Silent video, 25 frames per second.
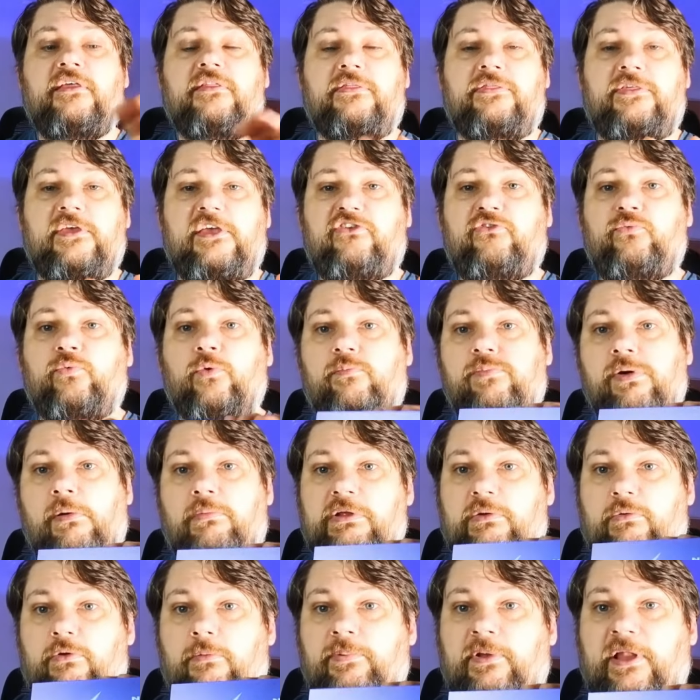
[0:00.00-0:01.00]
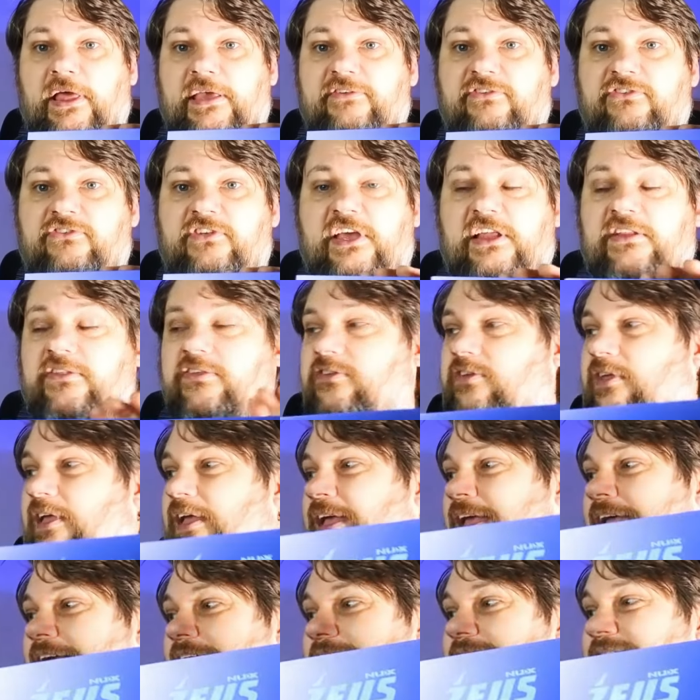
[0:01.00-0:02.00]
This will probably replace it.
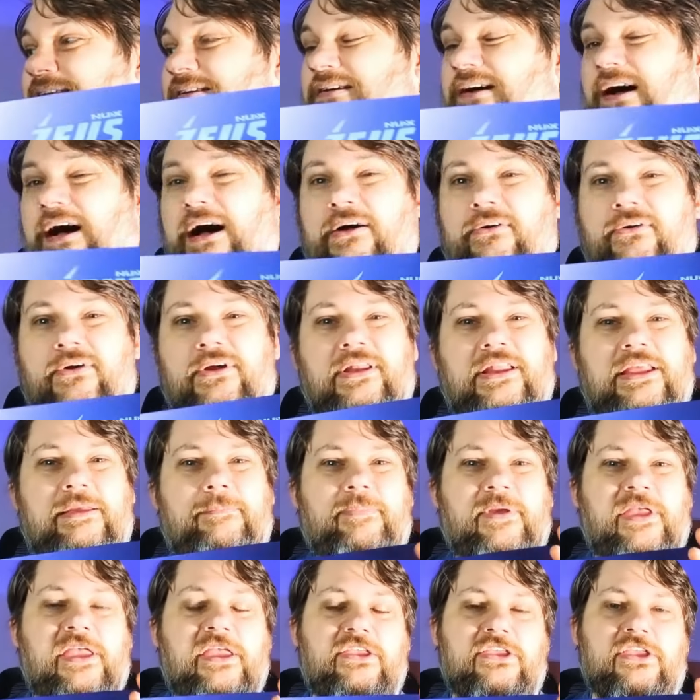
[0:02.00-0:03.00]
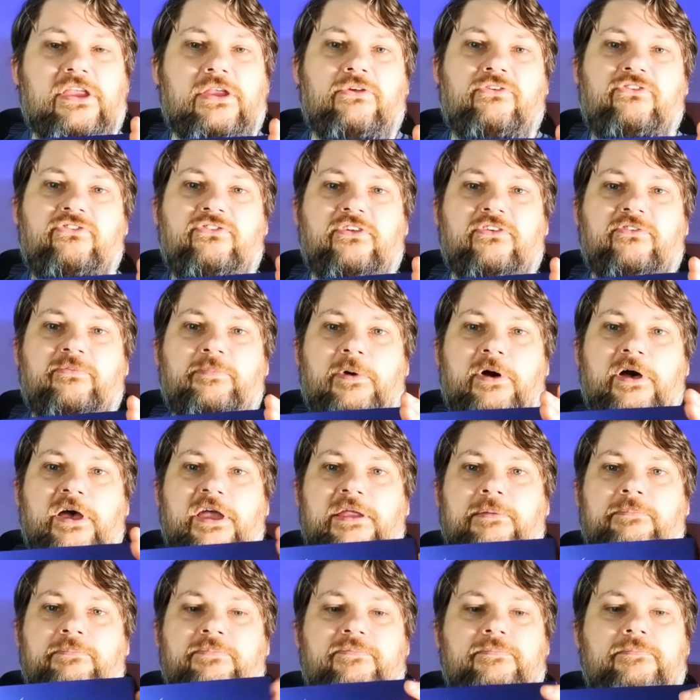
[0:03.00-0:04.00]
Currently being used as
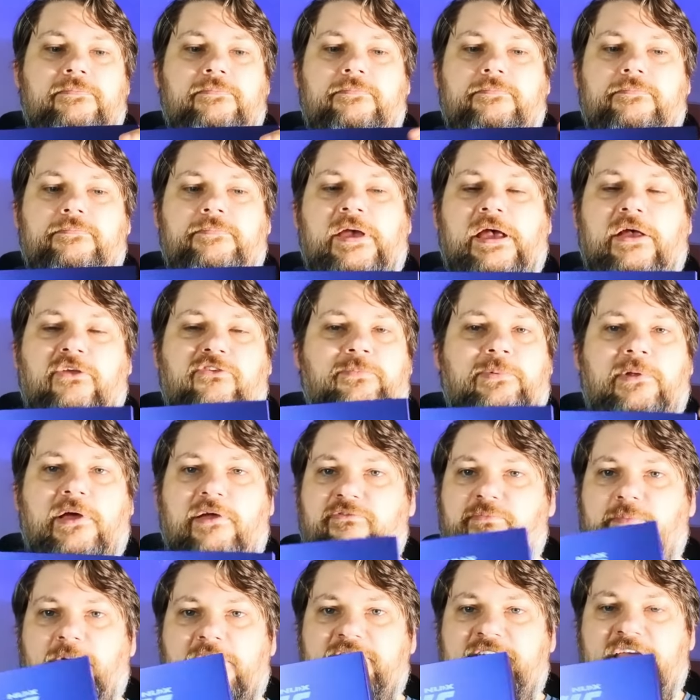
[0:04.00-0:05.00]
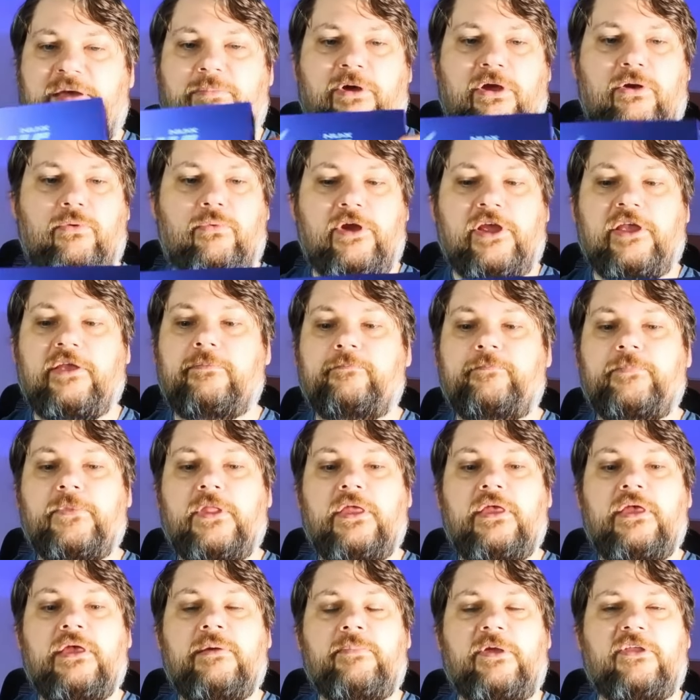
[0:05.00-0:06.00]
my power supply for my demo rig.
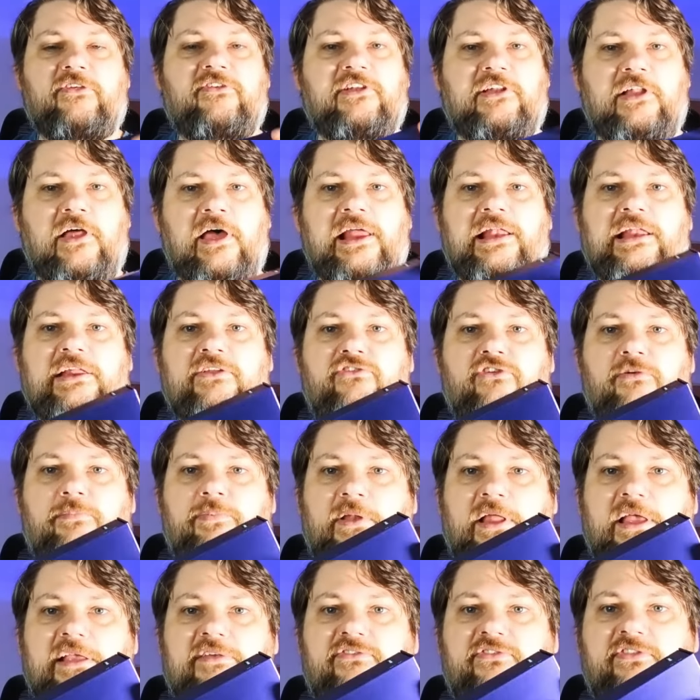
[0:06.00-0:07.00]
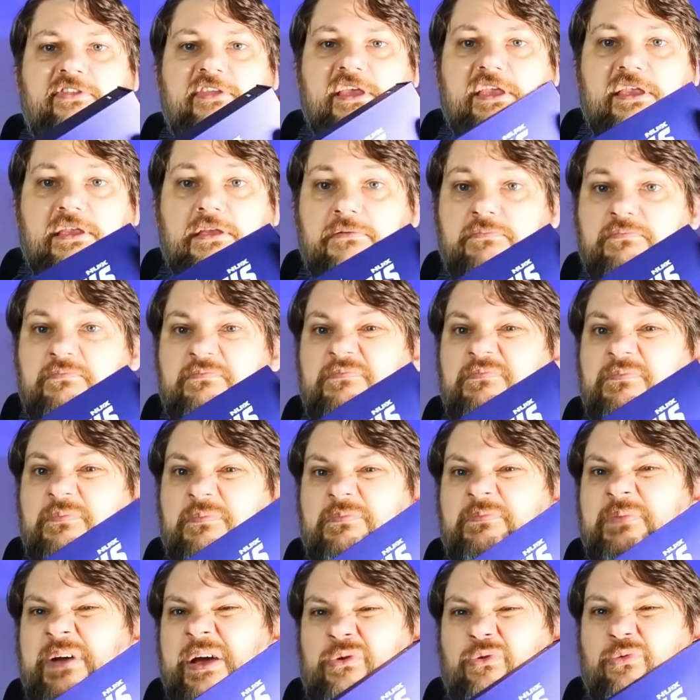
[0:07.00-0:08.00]
But it's likely to replace the
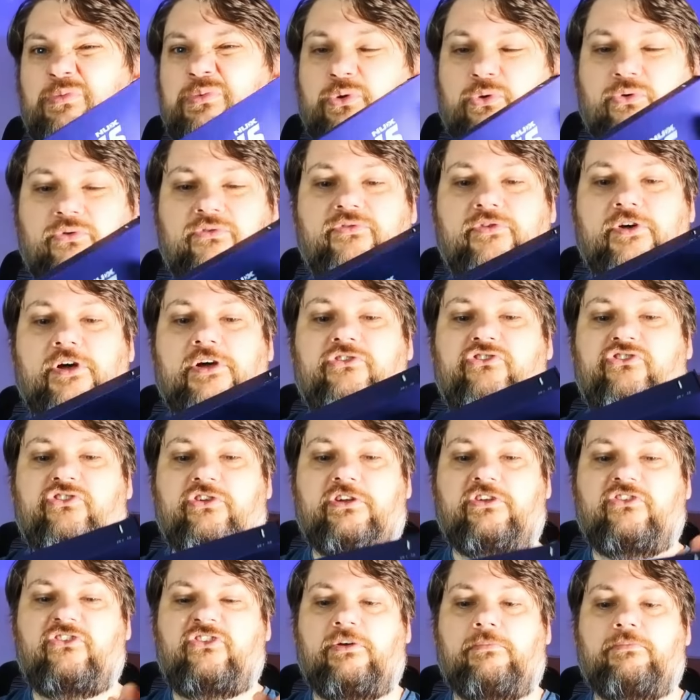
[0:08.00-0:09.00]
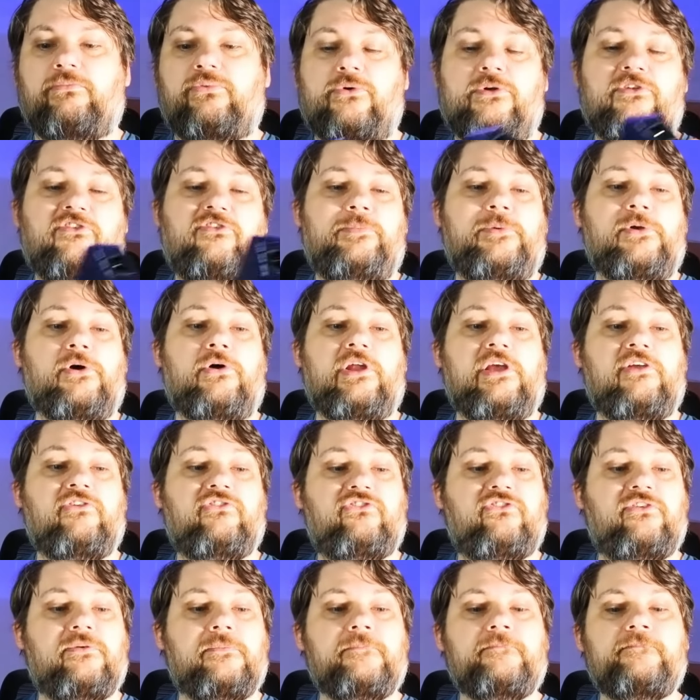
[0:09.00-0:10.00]
pedal board version at some point, to be
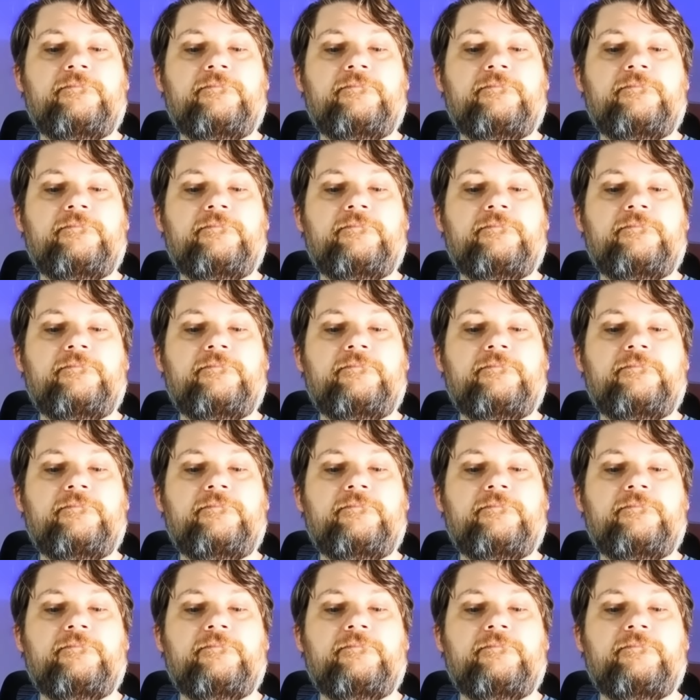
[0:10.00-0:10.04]
honest.